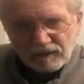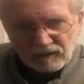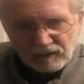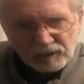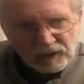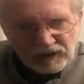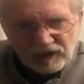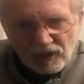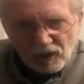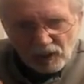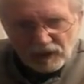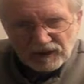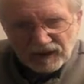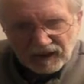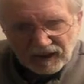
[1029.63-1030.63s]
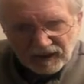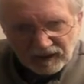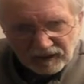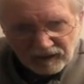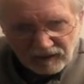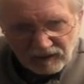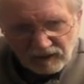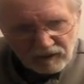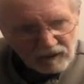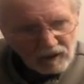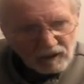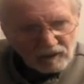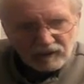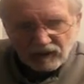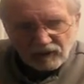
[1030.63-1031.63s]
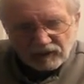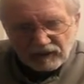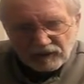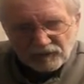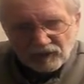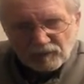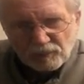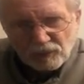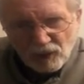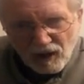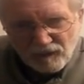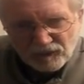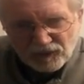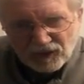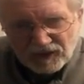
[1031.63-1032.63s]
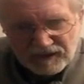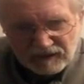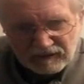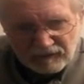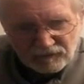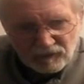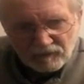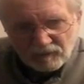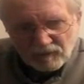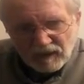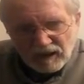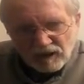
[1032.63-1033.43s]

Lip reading: Look what Noah did. Look at all, different prophets and different